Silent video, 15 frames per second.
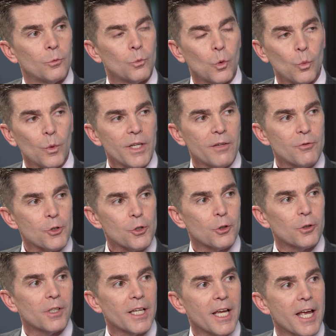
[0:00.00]
Well, we've
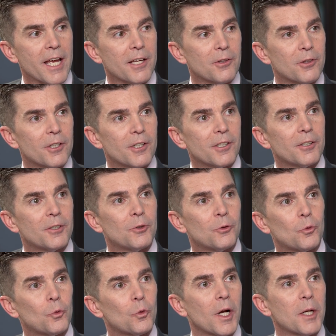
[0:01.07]
certainly had the
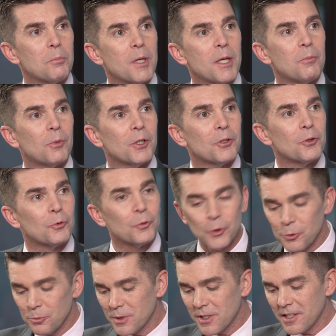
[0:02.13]
right people in the
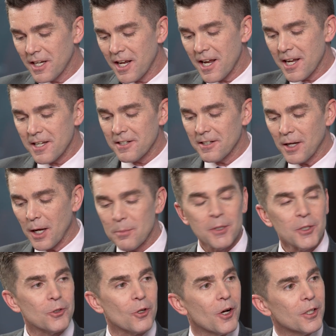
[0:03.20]
room today. I've
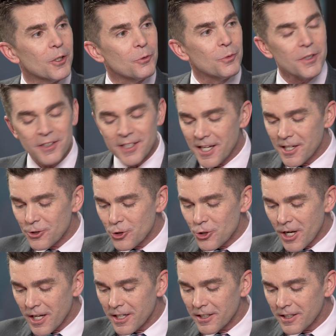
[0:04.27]
been talking with Dan
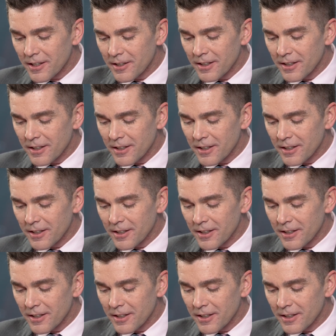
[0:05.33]
Chenok,